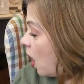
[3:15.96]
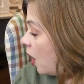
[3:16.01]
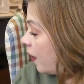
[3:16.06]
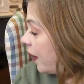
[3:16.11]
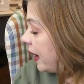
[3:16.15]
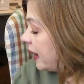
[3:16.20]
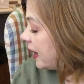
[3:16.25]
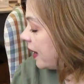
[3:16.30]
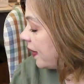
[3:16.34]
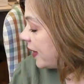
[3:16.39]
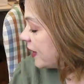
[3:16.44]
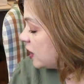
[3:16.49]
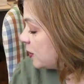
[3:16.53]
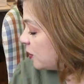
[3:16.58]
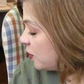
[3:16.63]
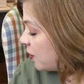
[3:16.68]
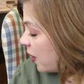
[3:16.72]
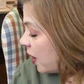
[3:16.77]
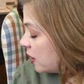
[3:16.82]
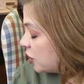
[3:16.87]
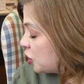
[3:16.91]
All right, now let's
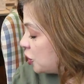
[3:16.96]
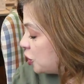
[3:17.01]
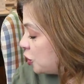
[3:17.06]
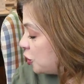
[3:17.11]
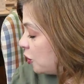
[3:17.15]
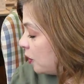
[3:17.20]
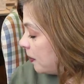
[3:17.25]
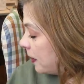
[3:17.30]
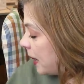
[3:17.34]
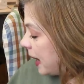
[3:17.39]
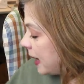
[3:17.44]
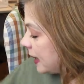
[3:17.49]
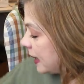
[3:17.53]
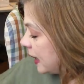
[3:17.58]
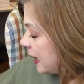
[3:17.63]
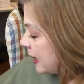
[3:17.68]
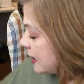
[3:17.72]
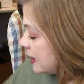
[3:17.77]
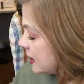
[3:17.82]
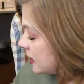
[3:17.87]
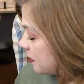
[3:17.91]
move on to my
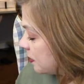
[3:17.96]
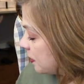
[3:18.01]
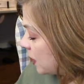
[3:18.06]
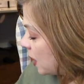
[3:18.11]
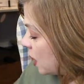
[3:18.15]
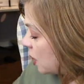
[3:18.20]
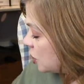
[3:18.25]
kids.